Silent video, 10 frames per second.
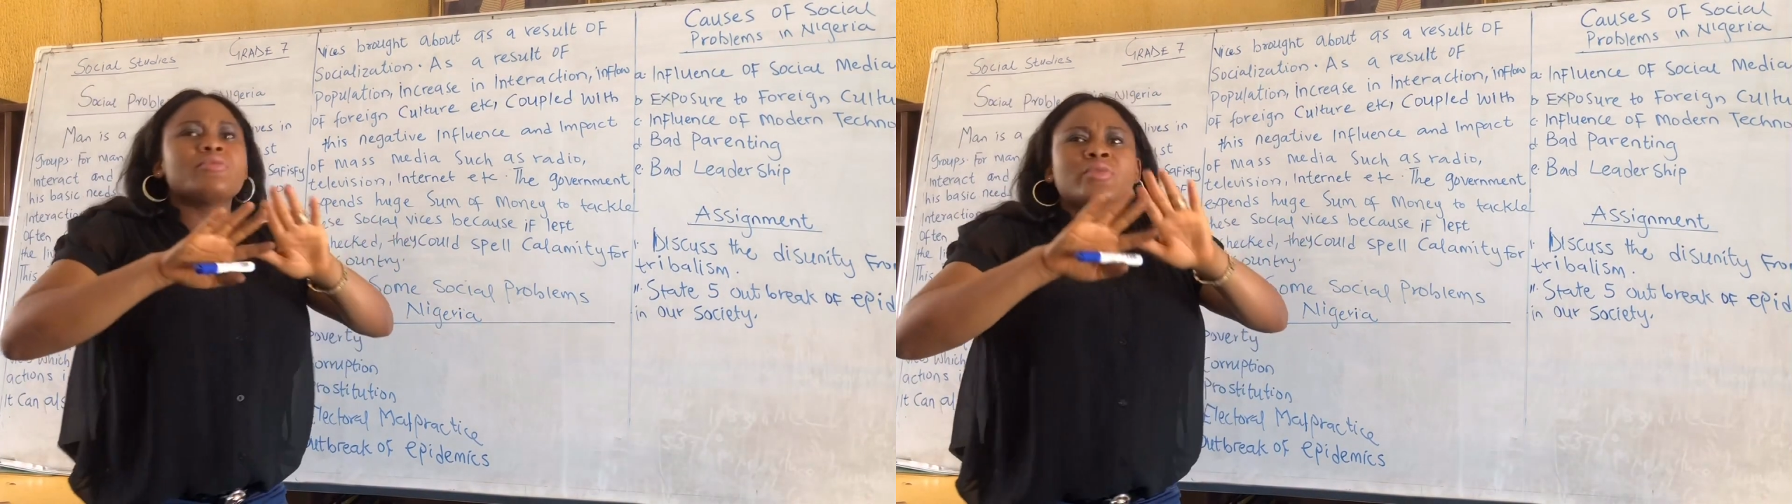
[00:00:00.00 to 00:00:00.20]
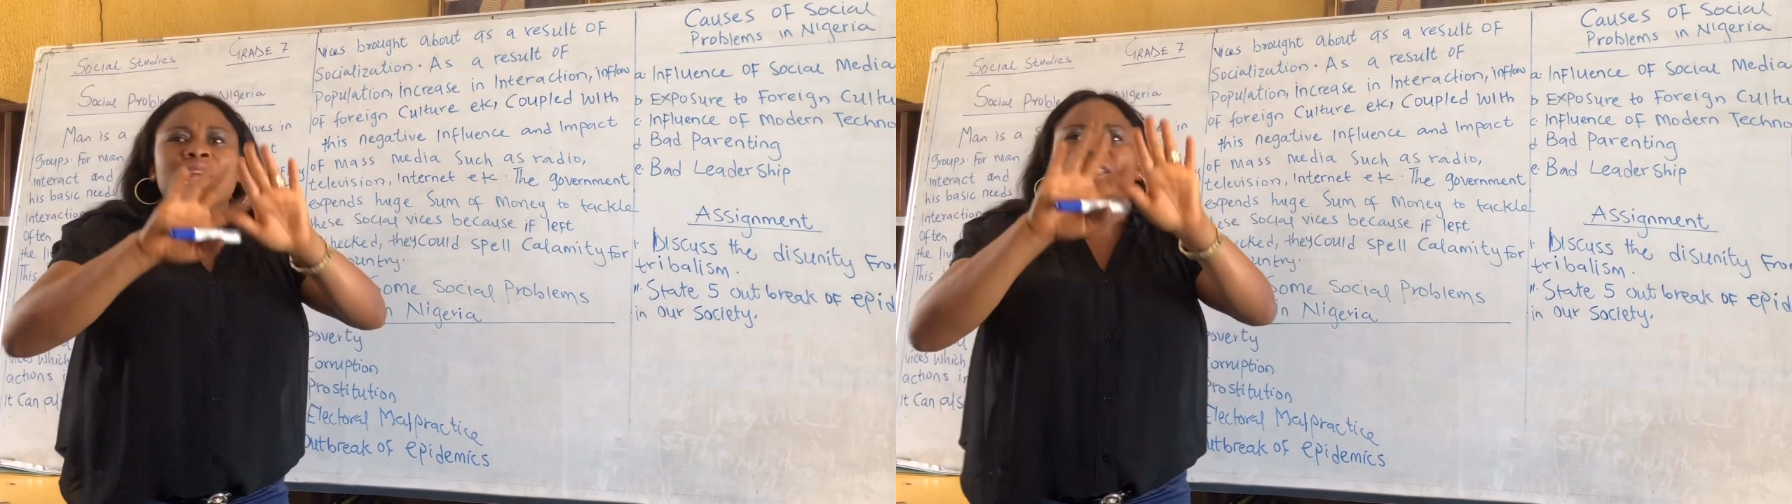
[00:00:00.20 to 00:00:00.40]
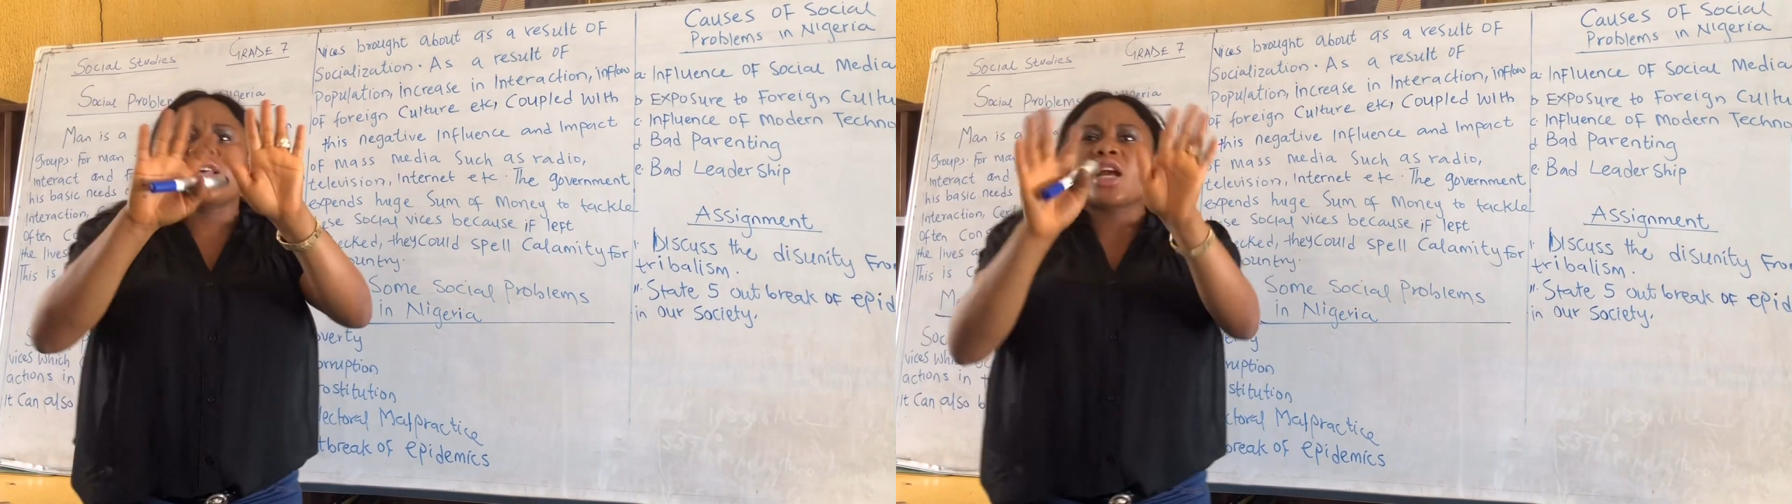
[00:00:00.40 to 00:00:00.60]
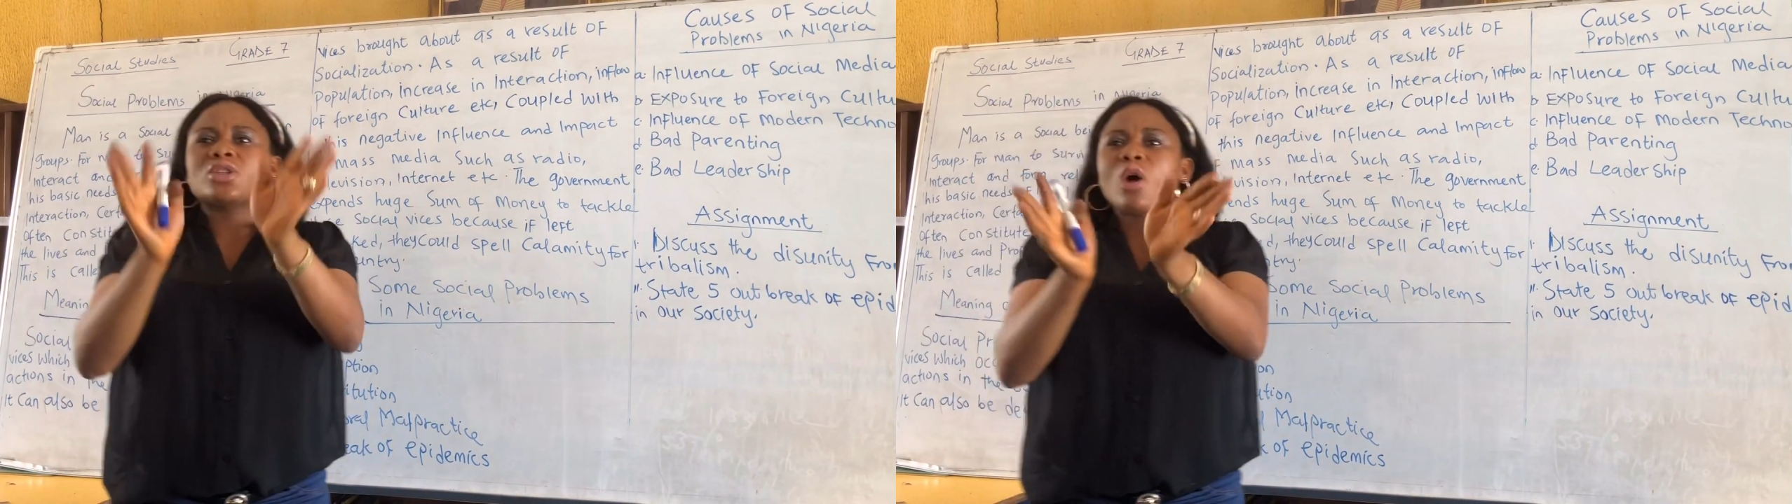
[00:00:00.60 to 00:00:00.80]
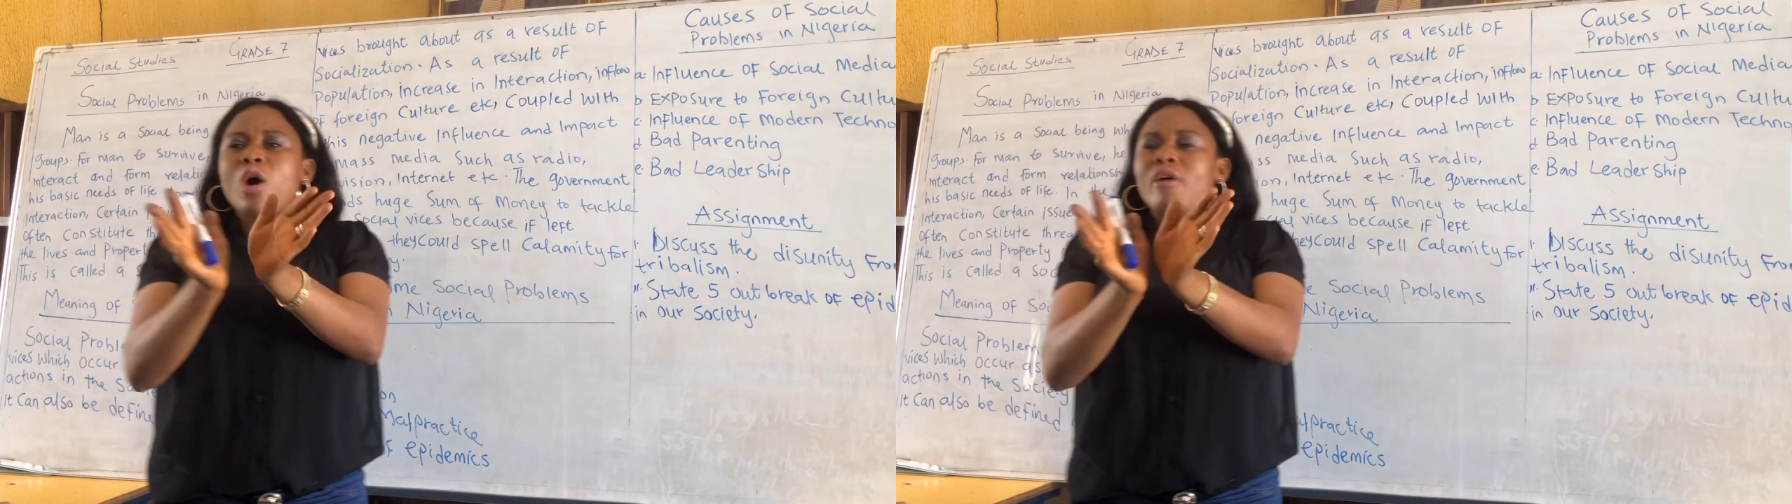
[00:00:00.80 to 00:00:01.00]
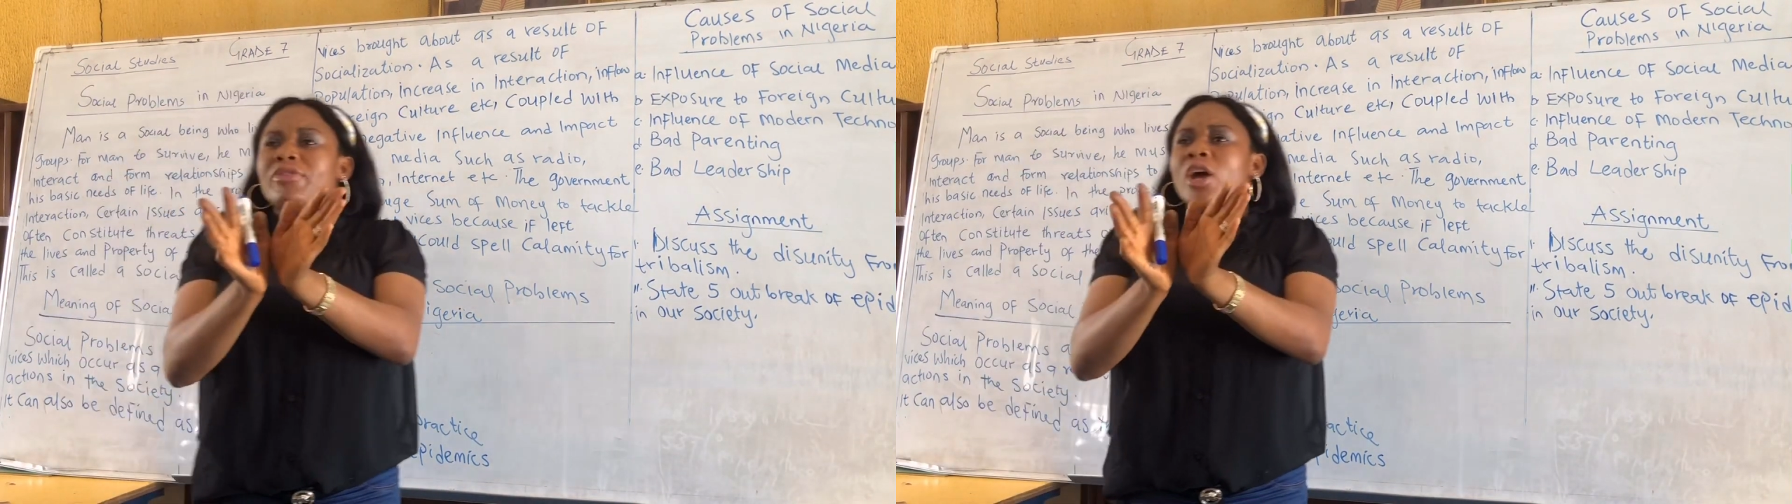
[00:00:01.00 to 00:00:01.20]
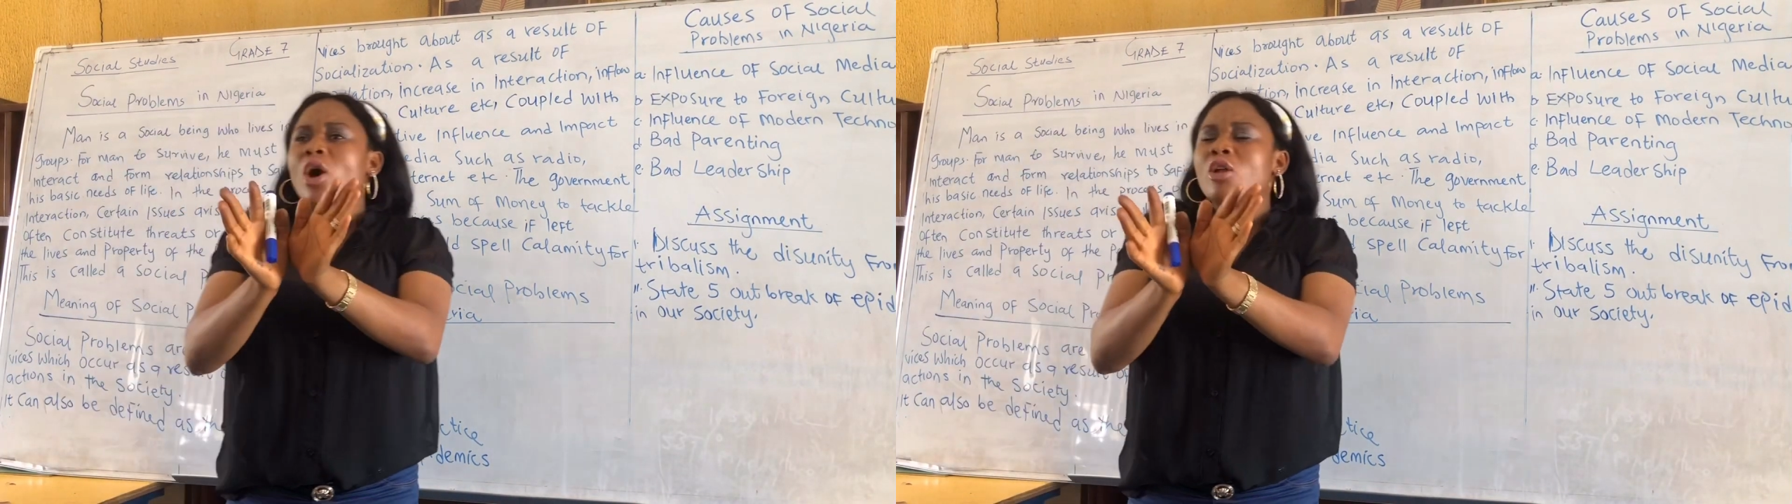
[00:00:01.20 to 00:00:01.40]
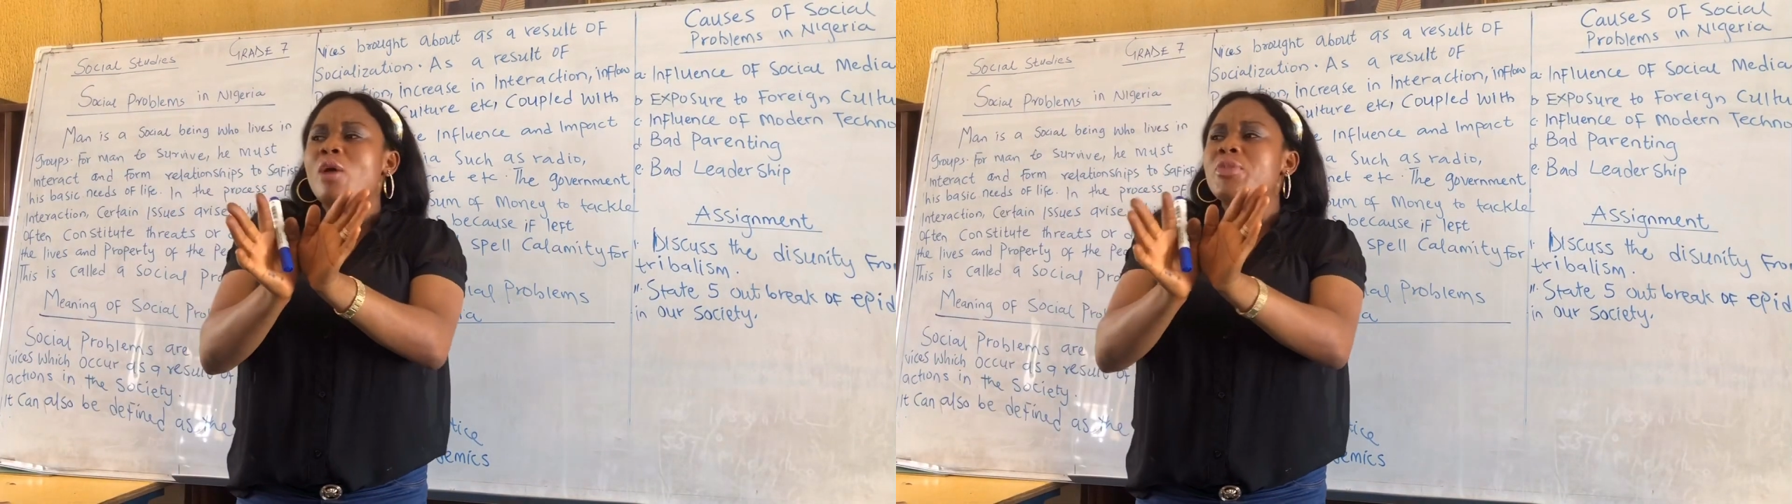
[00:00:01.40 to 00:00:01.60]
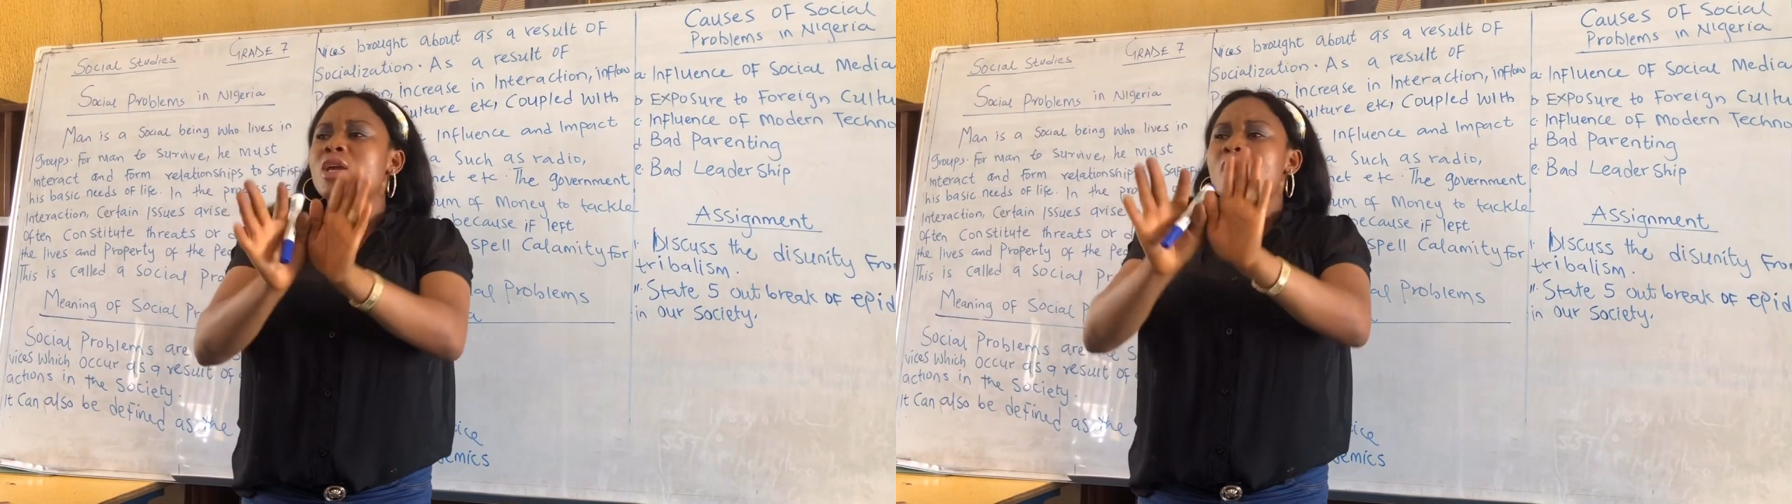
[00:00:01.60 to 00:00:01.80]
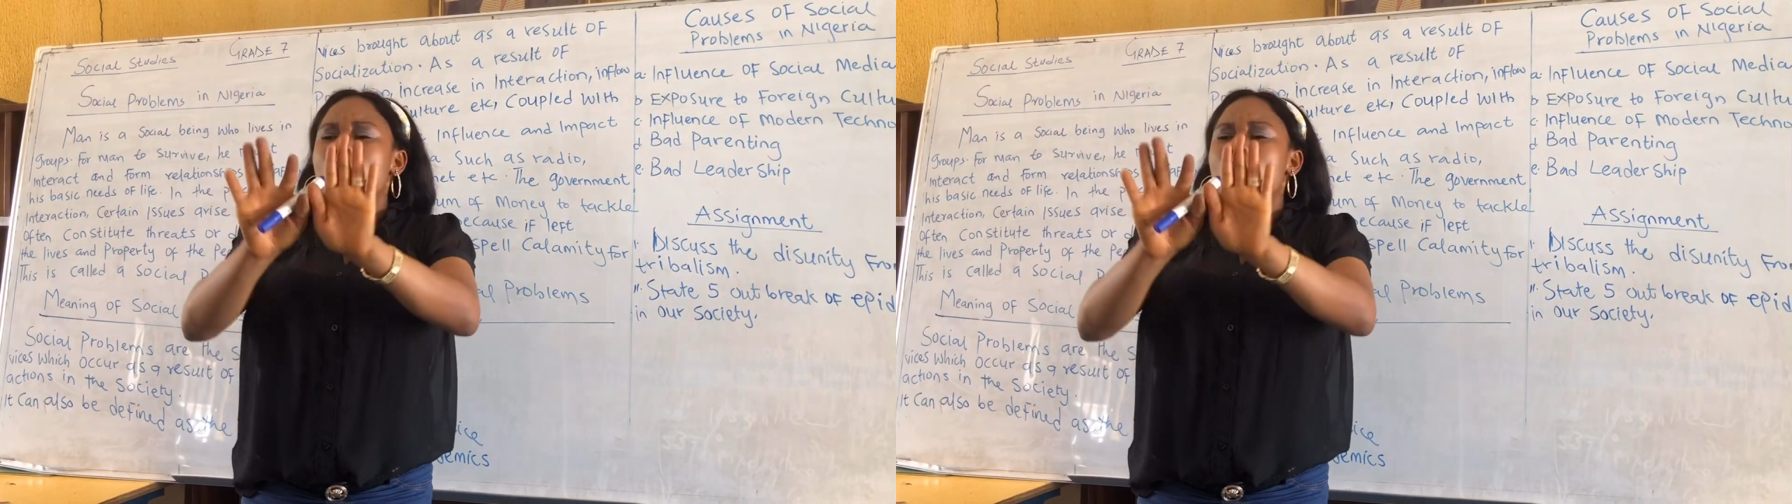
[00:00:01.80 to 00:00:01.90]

the sector of the economy